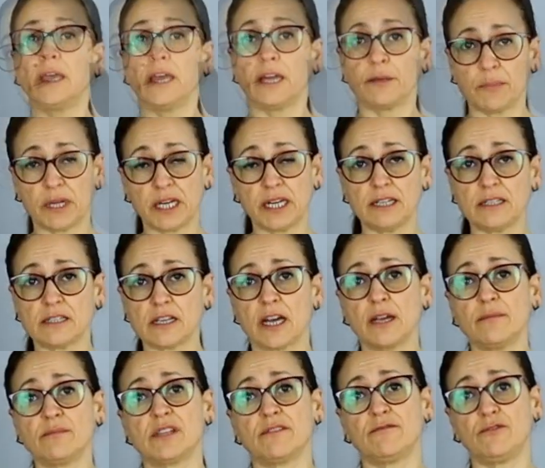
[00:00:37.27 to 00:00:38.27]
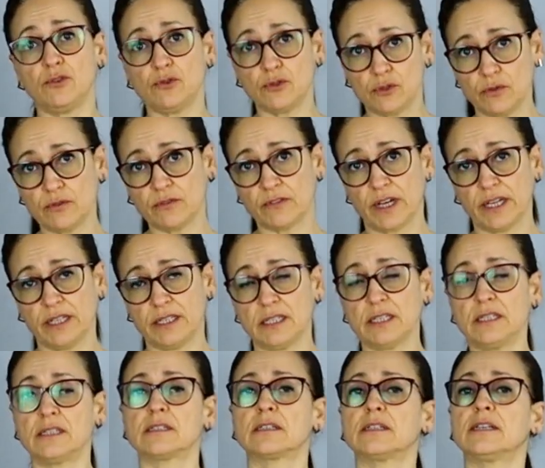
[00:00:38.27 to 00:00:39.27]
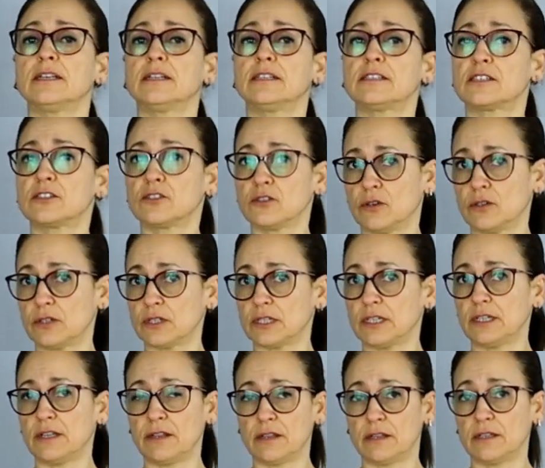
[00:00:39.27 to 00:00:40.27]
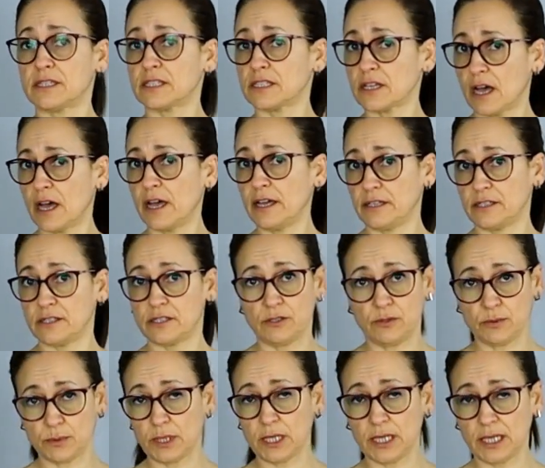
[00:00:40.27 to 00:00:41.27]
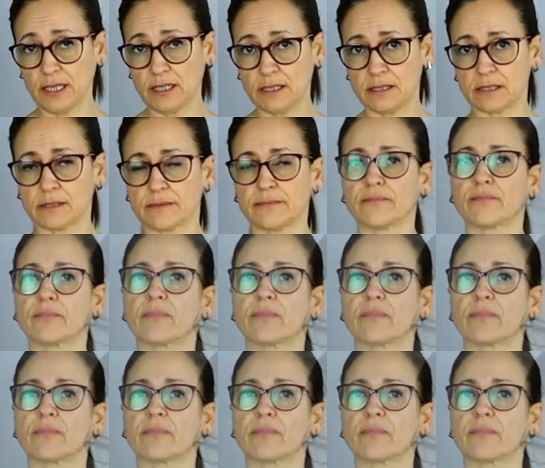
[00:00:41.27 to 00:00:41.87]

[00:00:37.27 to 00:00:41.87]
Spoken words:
And many times if you do find it, it's not in the size you need.